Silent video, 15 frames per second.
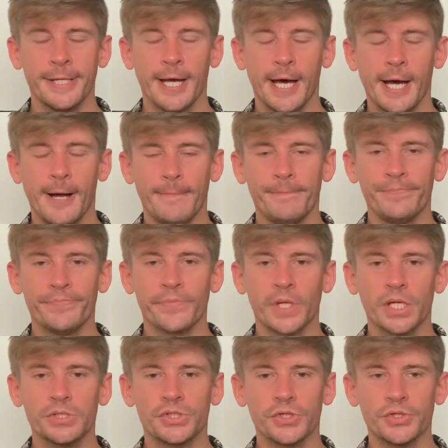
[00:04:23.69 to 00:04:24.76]

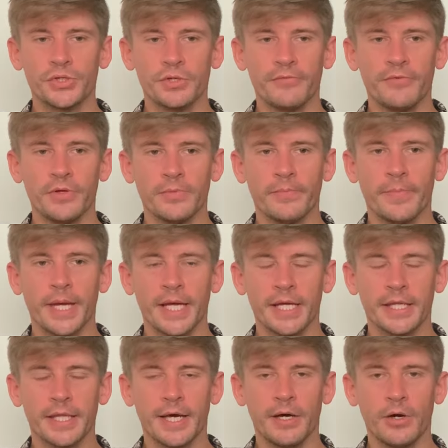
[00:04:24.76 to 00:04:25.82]
So I don't know if you'll
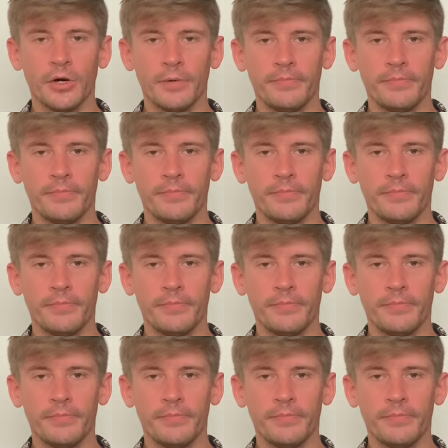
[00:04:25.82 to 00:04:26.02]
pick that up.